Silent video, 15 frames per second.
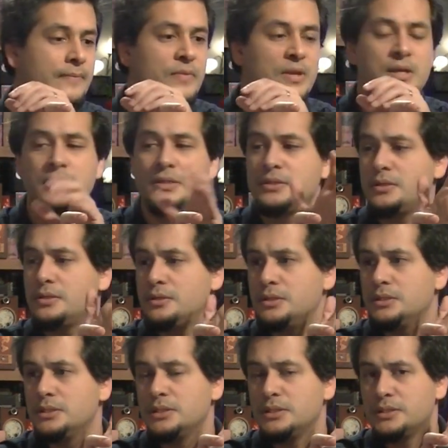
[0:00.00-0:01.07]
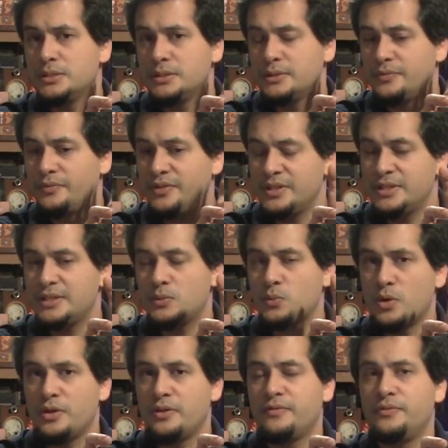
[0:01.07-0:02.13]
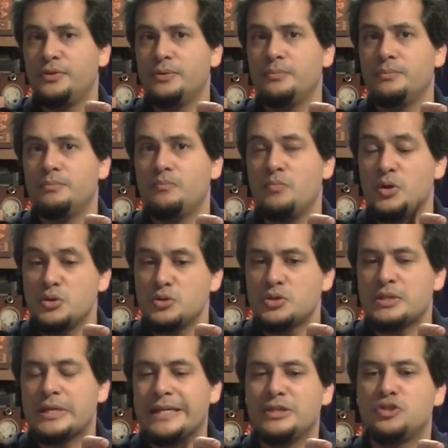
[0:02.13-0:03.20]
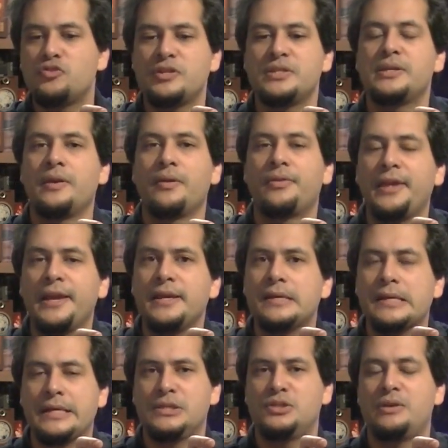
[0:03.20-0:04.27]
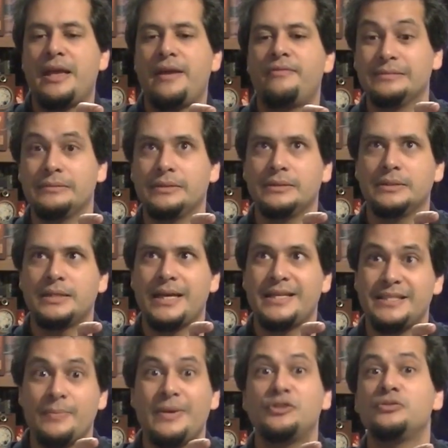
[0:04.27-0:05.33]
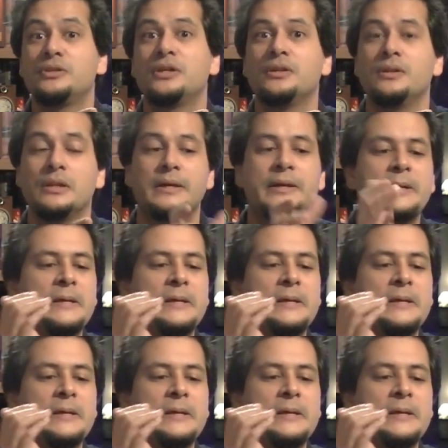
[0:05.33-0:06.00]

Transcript: So this is one of the most interesting thing, is to have asymmetrical